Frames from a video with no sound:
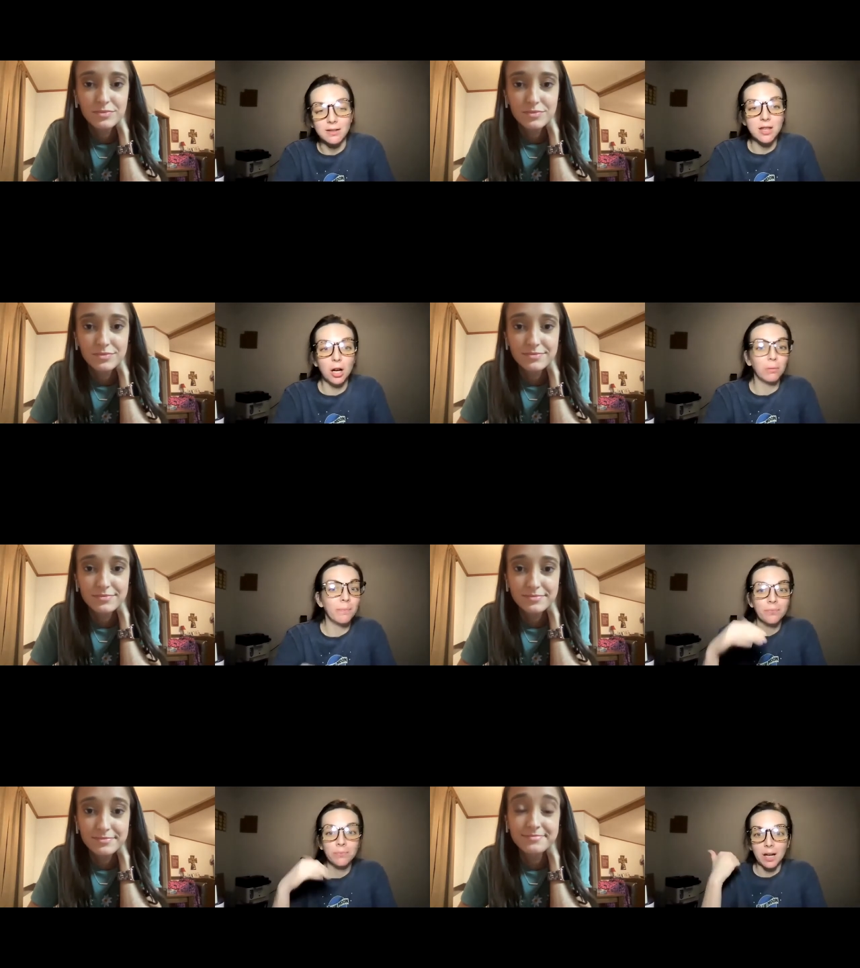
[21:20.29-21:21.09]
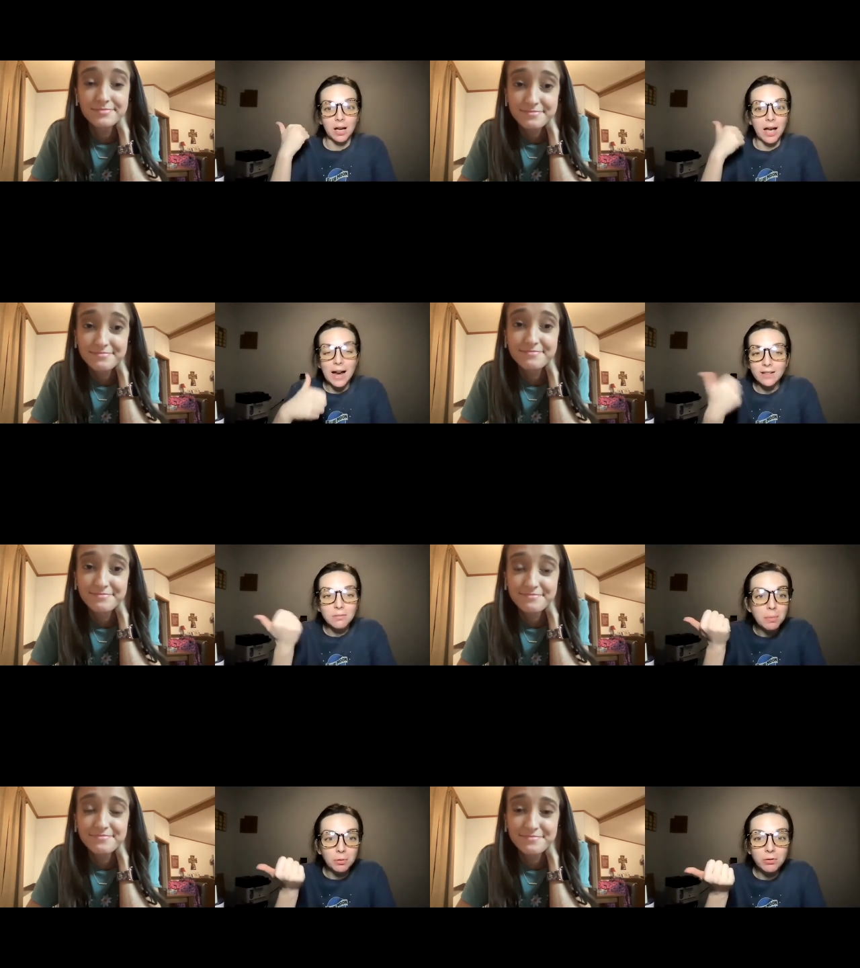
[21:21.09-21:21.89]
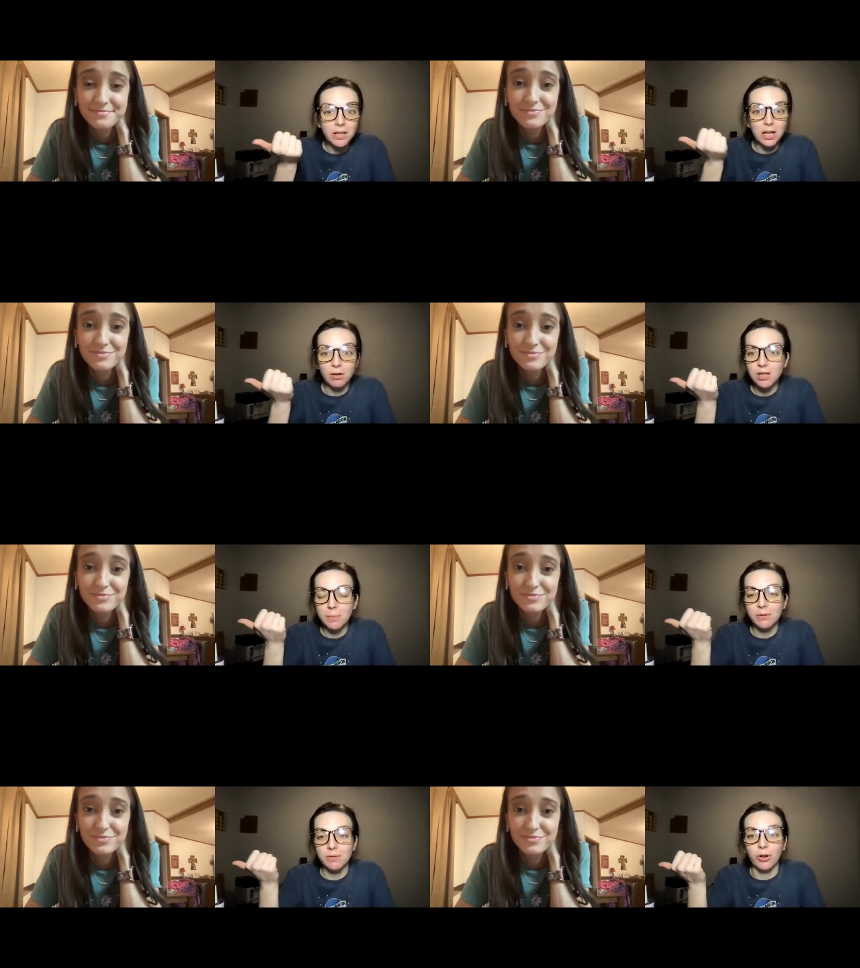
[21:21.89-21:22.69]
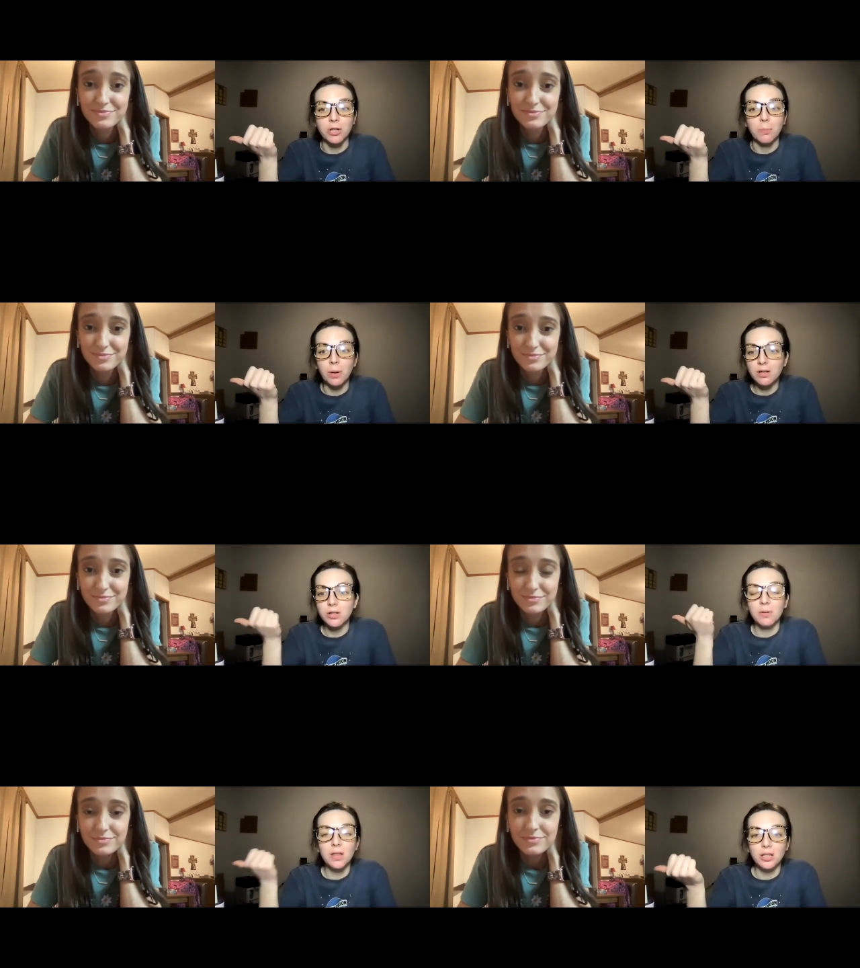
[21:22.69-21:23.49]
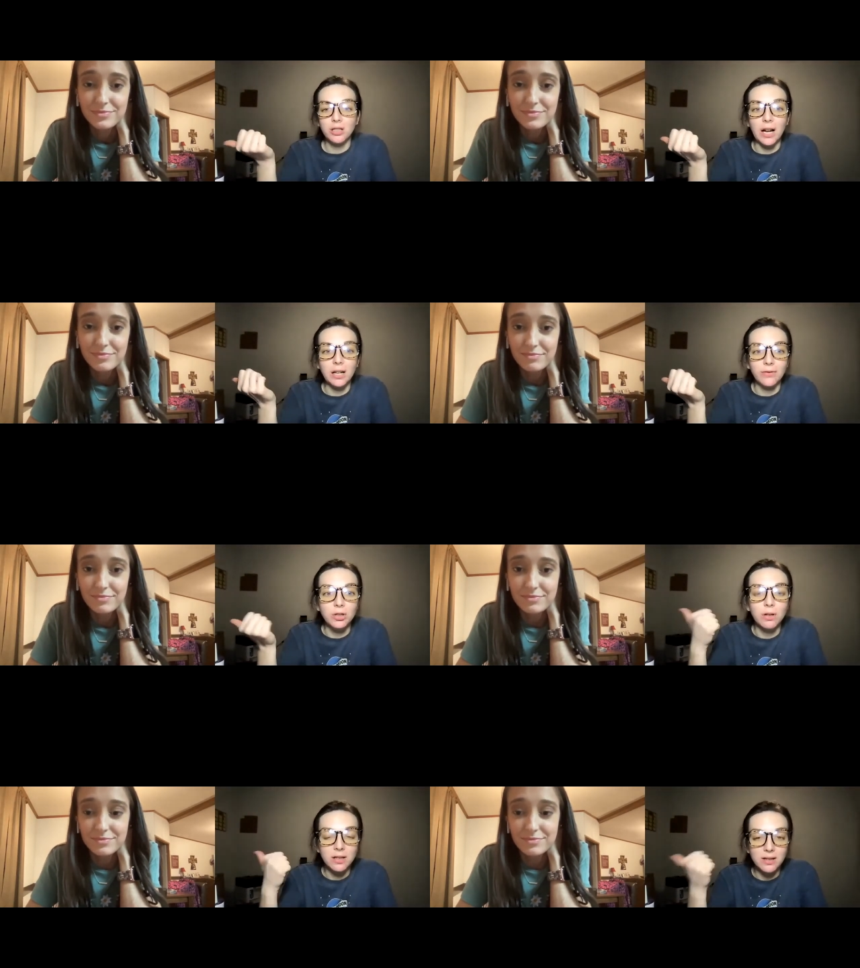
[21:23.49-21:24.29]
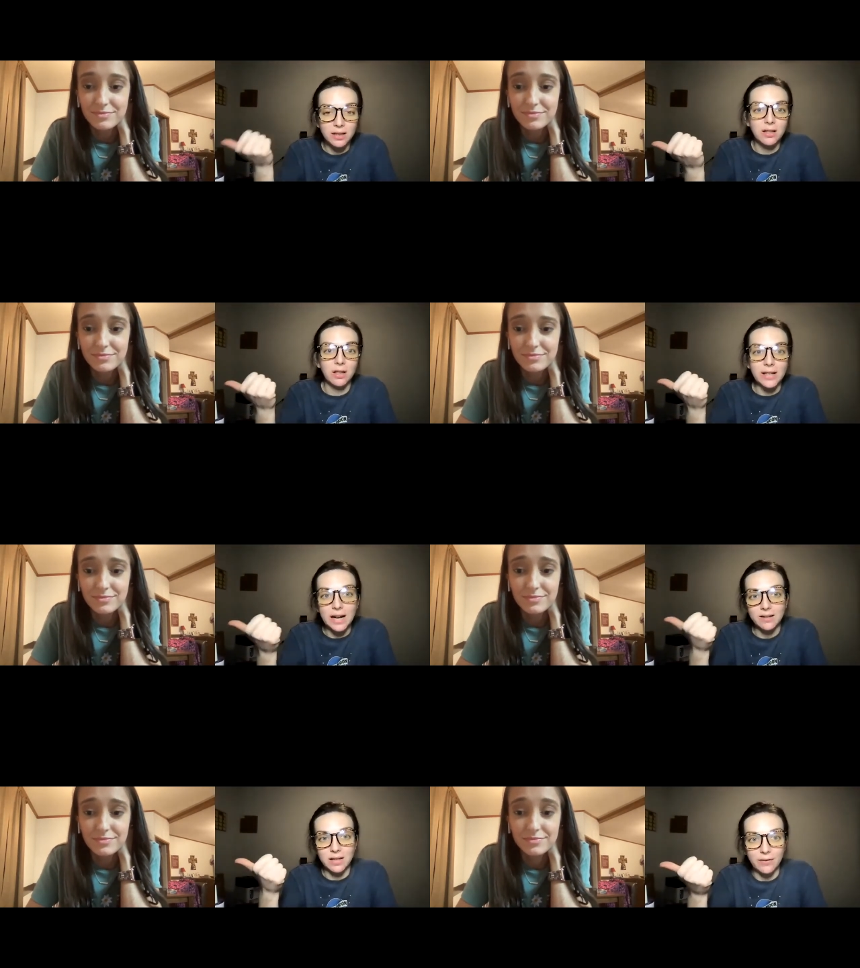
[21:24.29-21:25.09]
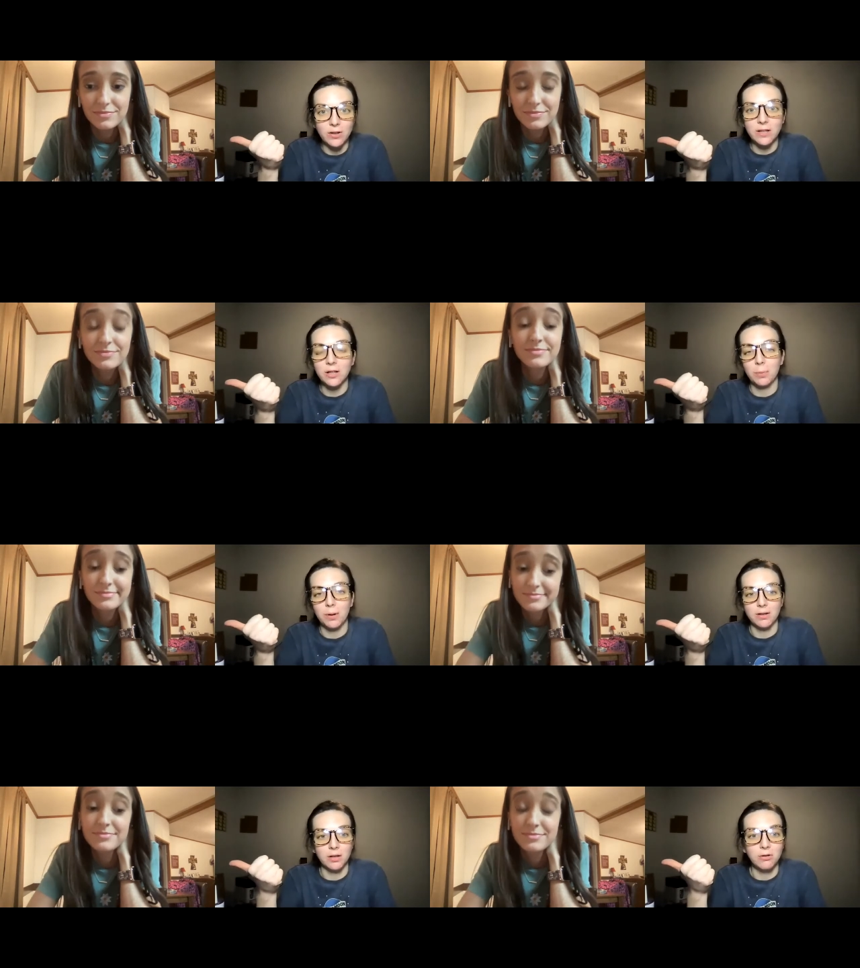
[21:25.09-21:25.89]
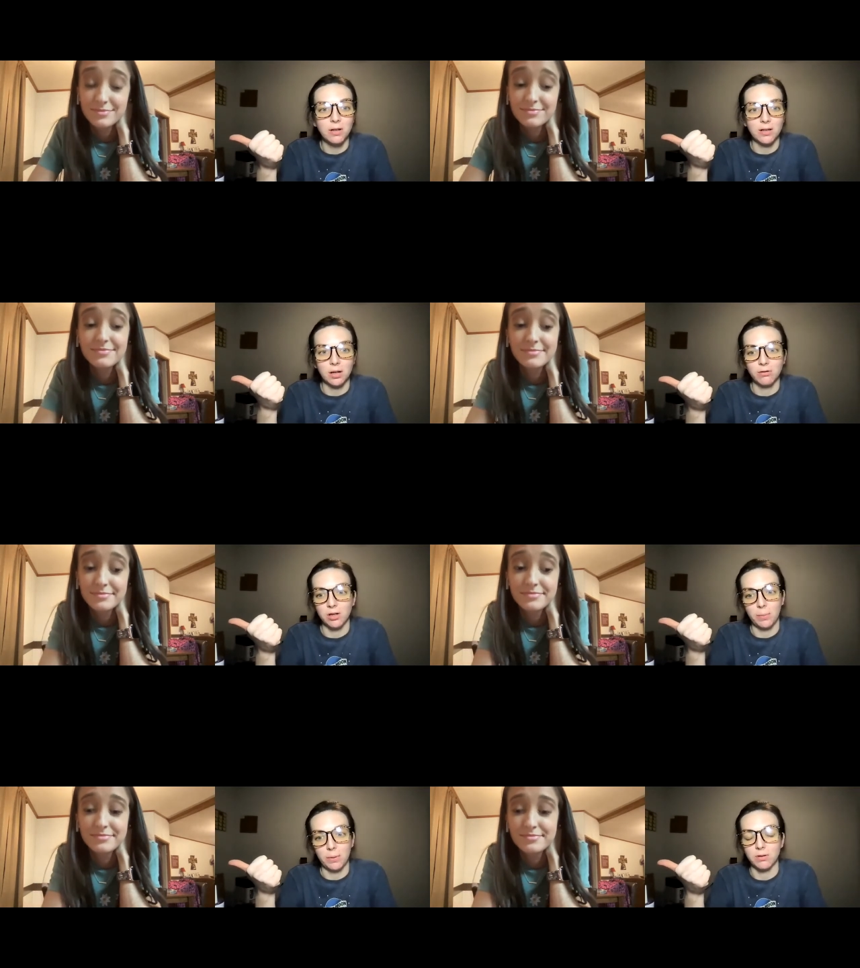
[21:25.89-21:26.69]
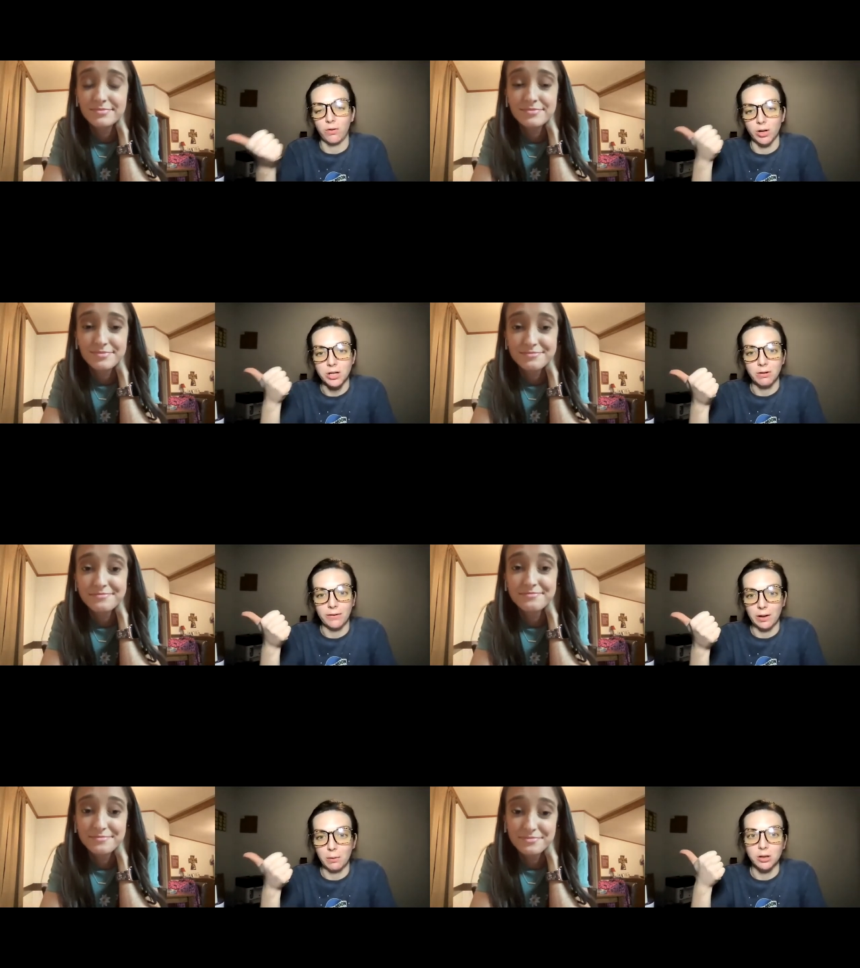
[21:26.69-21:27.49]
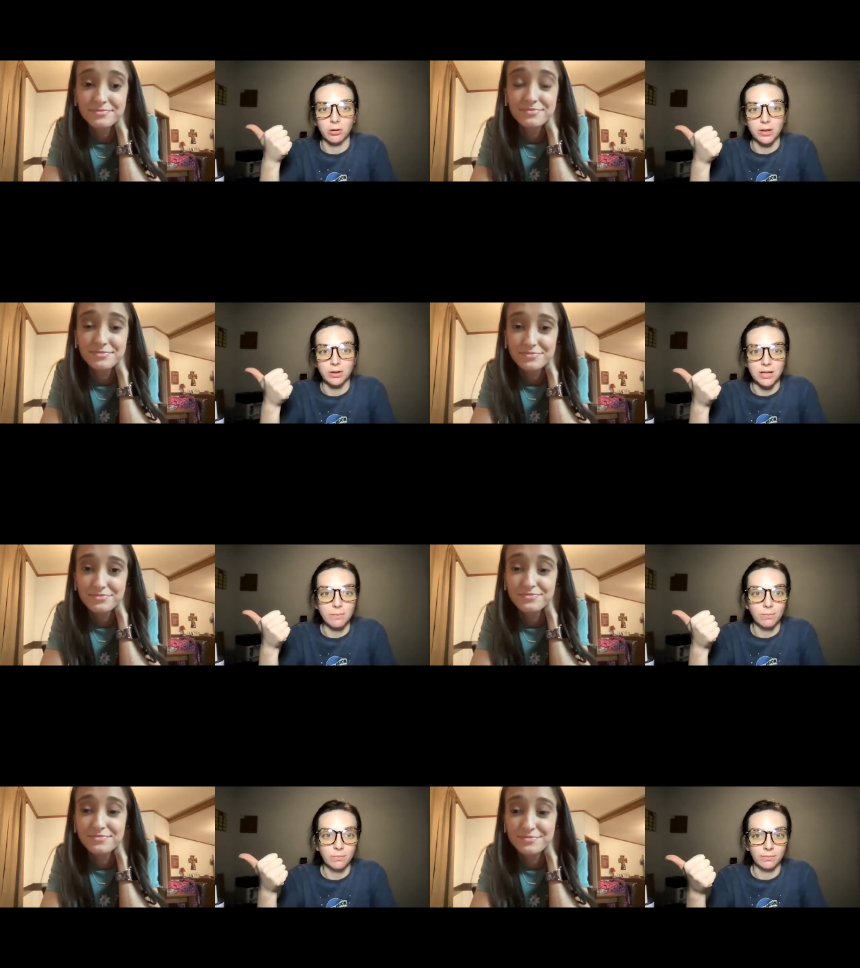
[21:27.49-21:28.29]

Speaker 1: So, ask people who did host to post for you. Put it two in the chat if you consistently ask every single person who does host to post for you if they want to join your team.